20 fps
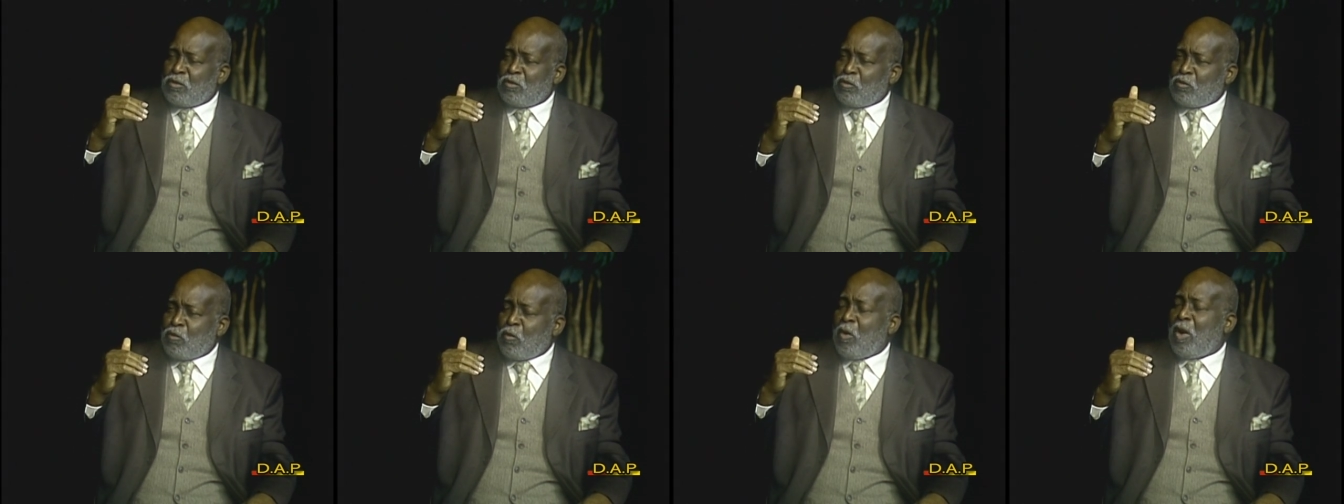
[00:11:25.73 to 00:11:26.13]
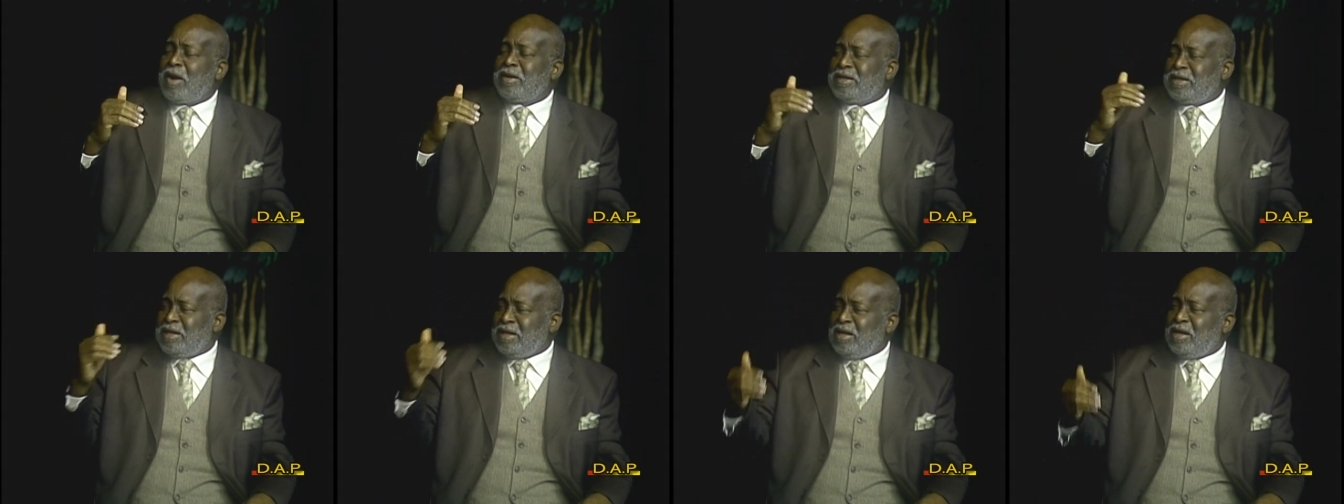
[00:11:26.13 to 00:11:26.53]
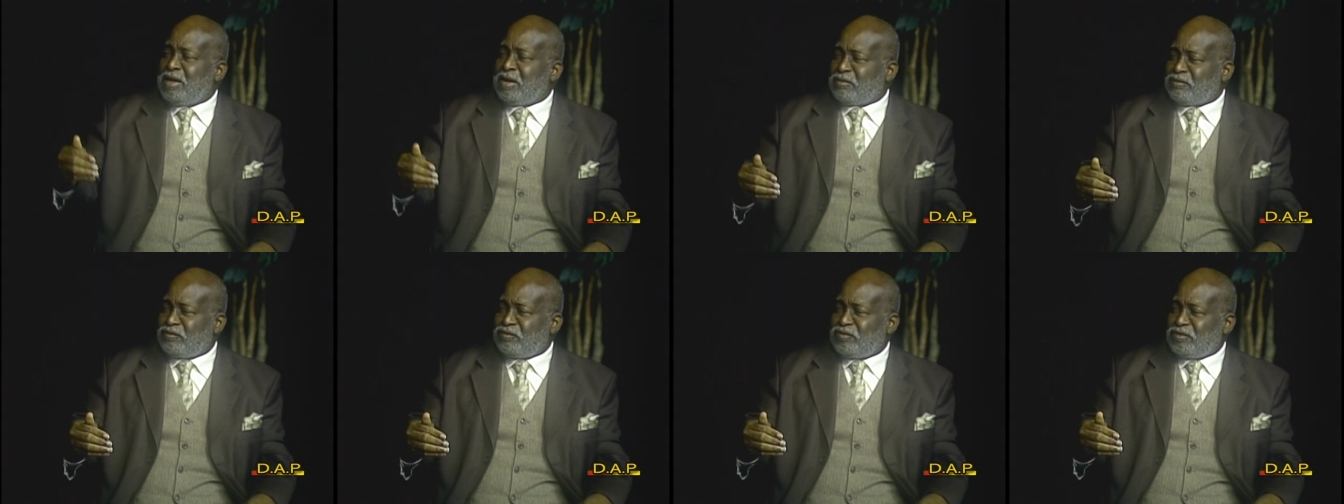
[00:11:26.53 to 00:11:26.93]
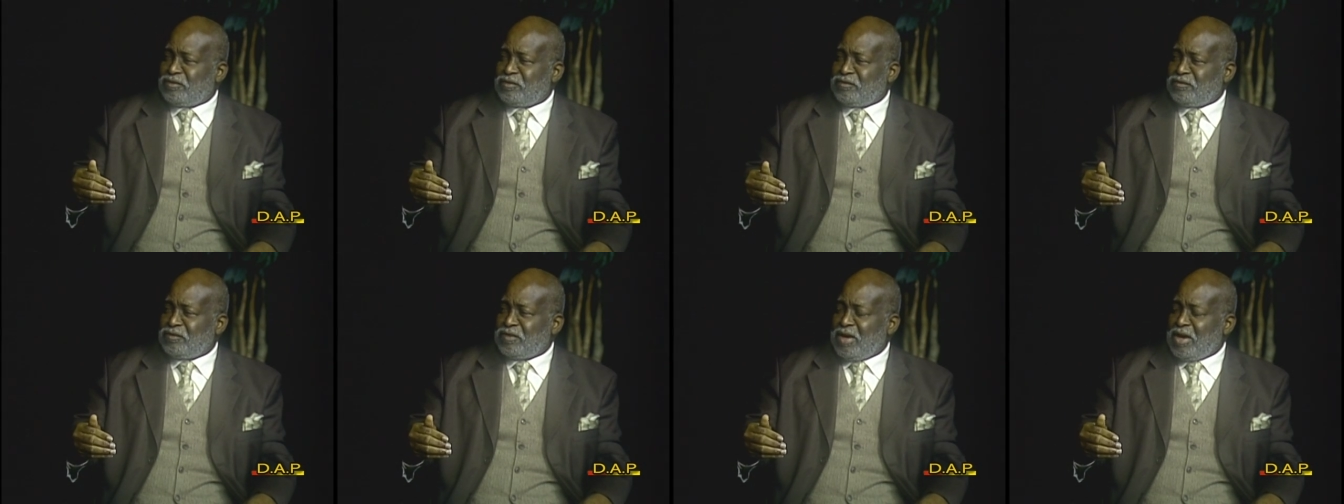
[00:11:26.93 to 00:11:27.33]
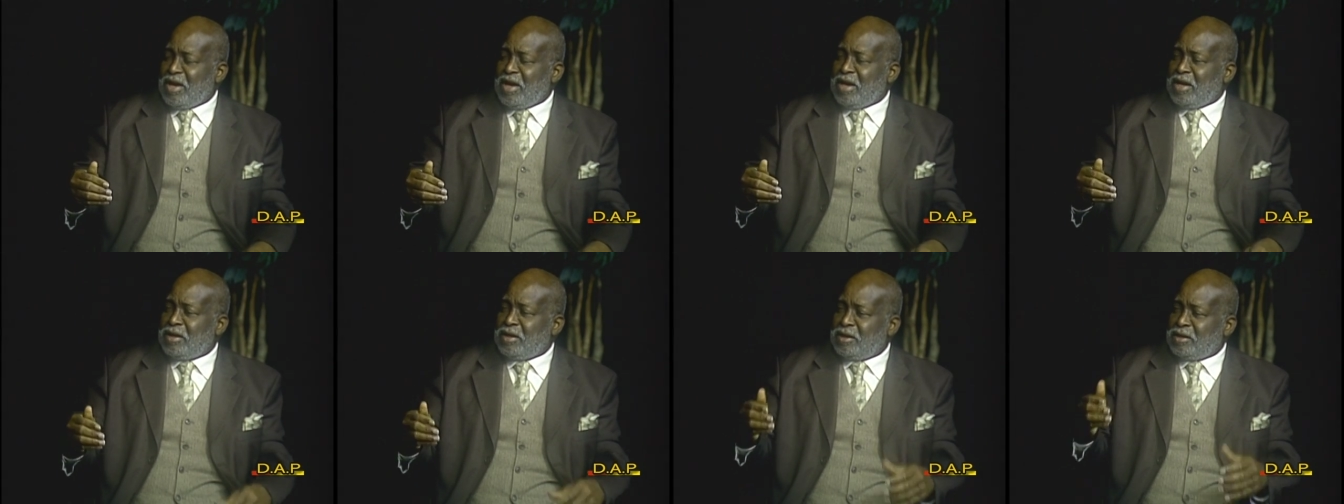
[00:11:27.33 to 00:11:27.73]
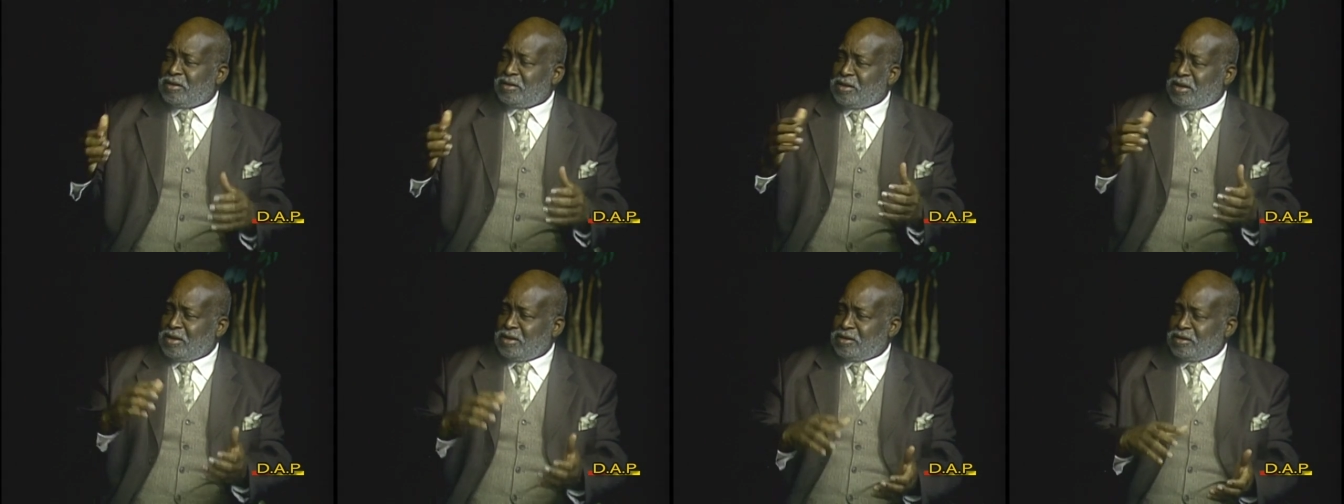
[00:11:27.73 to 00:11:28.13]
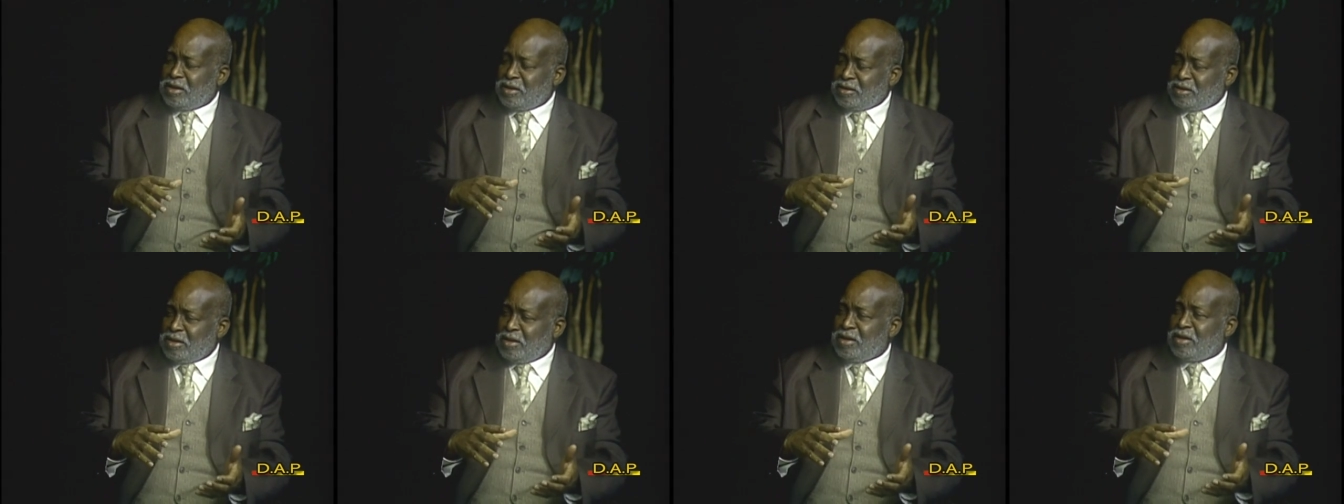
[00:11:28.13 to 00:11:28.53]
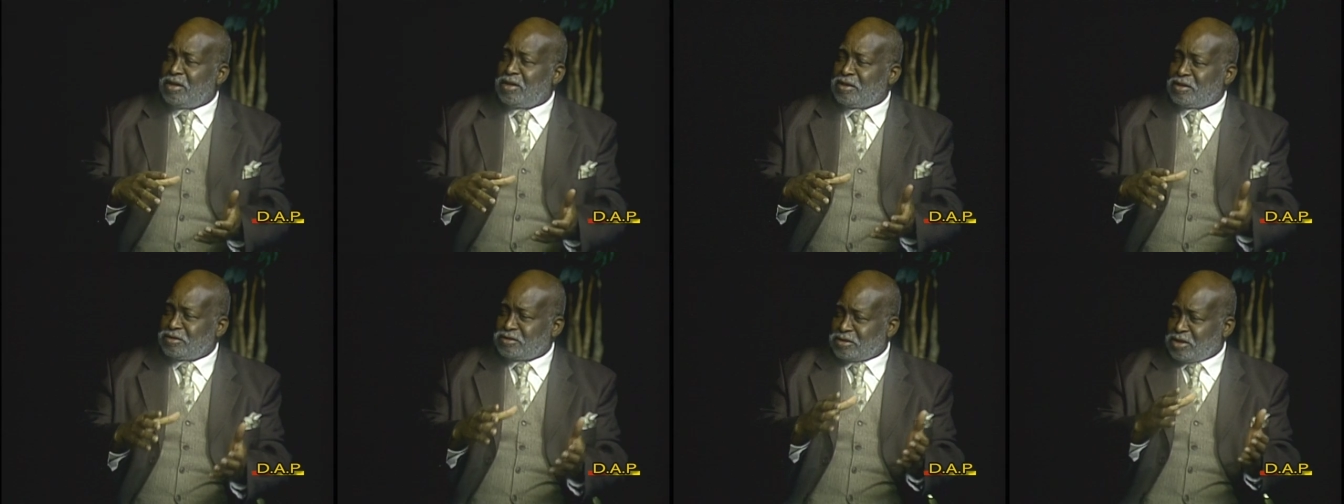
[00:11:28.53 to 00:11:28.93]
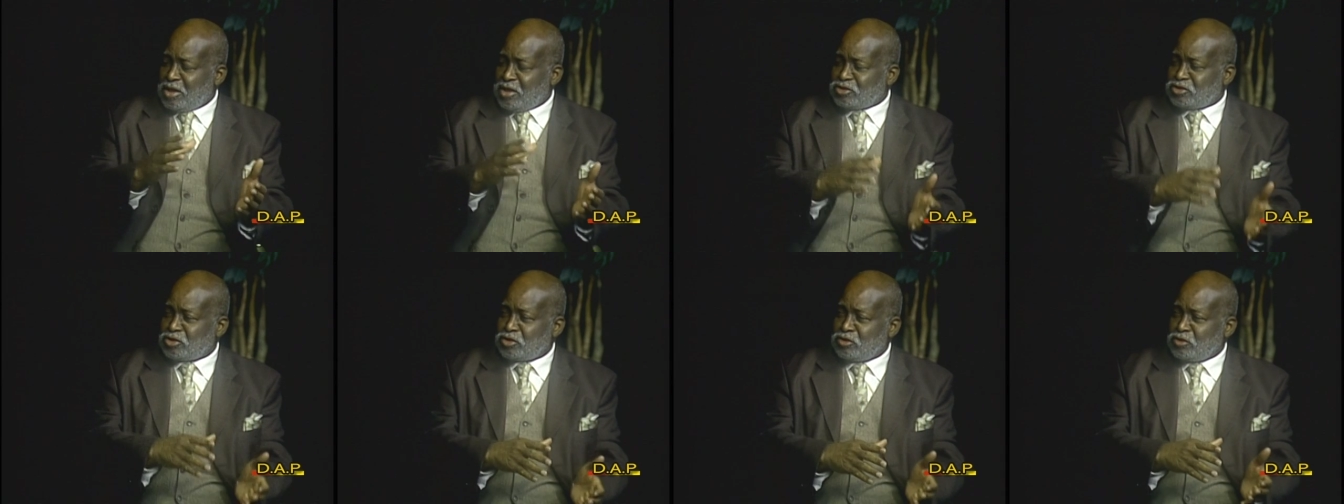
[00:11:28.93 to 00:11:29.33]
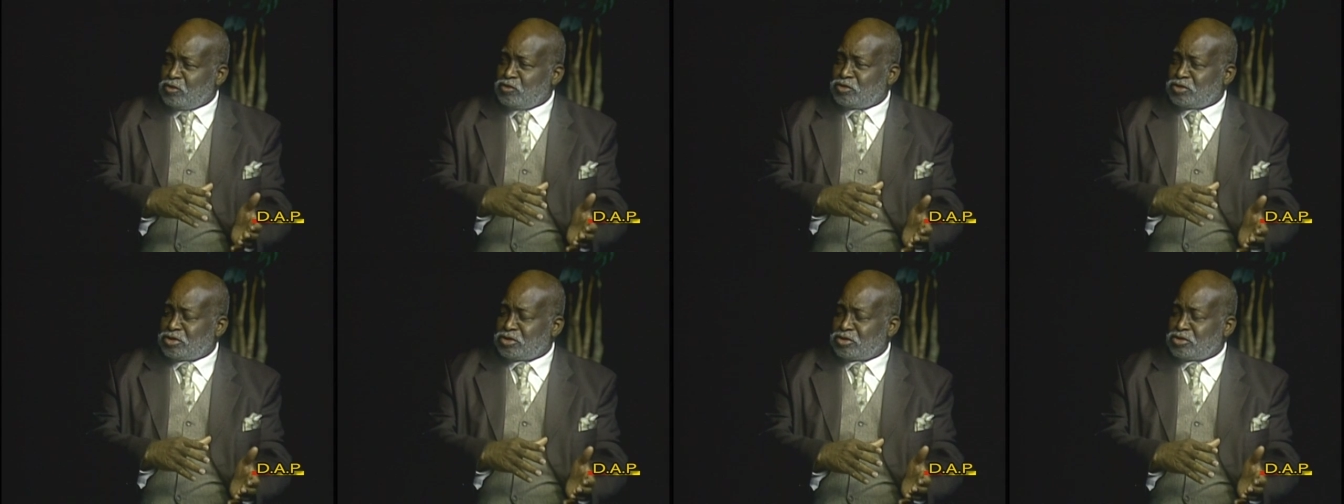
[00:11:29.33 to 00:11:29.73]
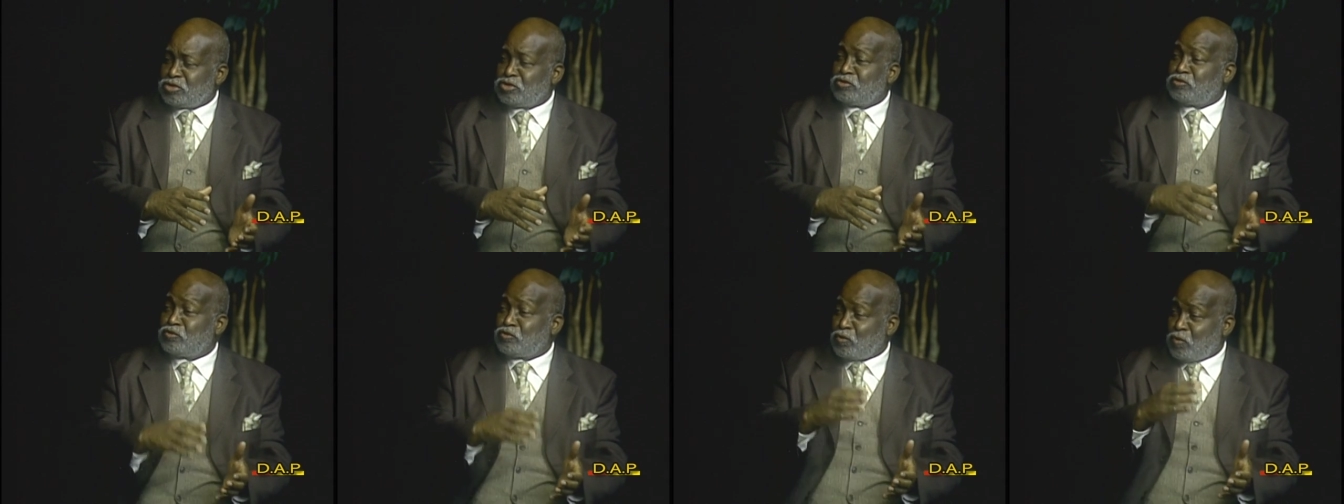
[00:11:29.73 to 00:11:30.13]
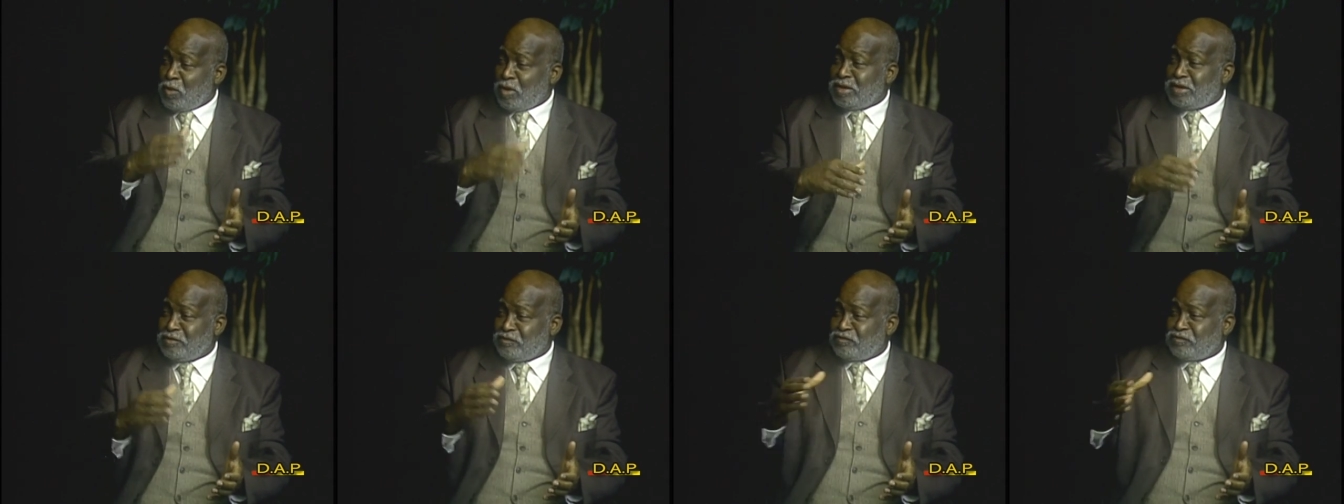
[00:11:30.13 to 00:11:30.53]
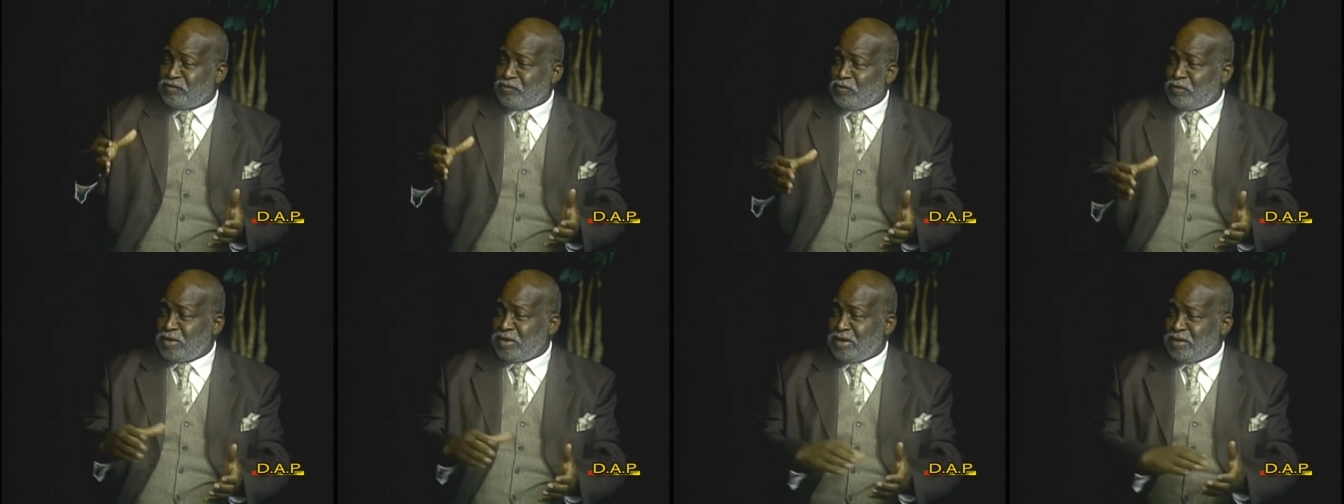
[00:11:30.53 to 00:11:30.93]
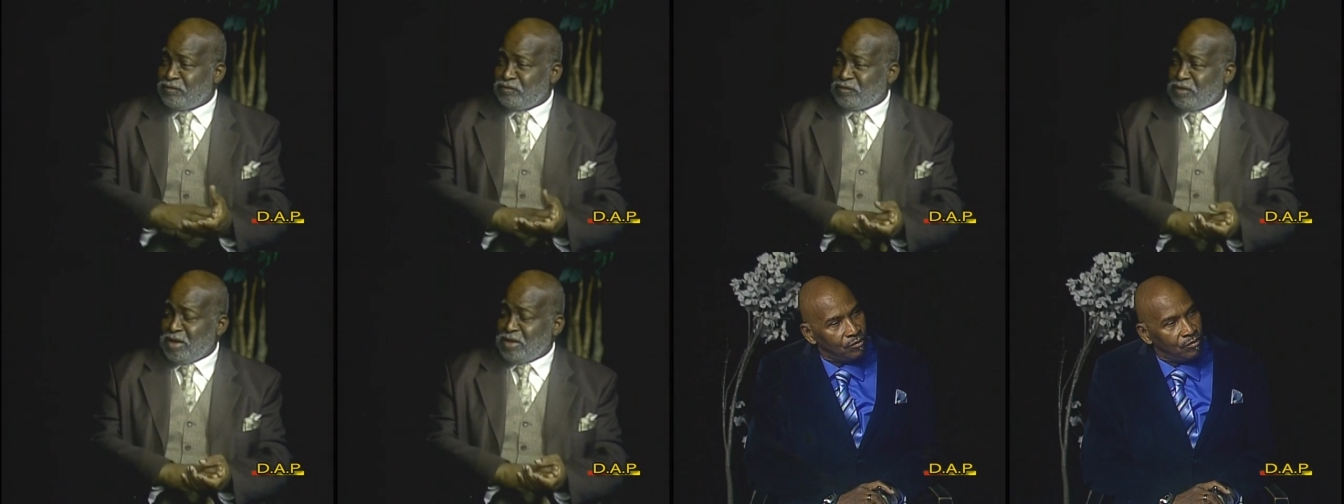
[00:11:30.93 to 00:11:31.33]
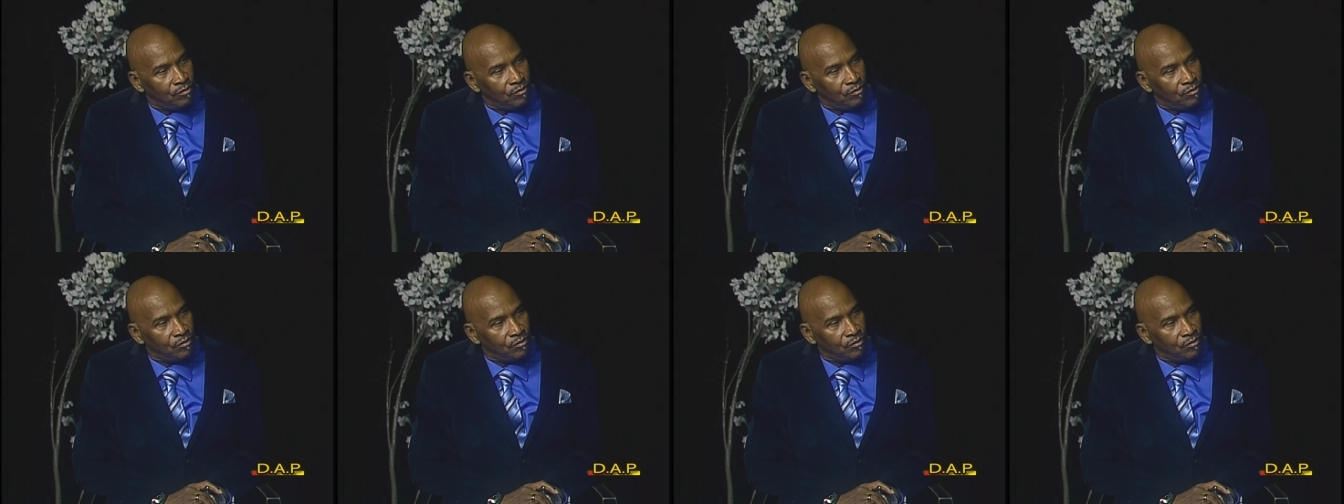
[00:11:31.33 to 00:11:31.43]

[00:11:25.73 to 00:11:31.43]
what if and, and, and here's a solution to what if, what if, and,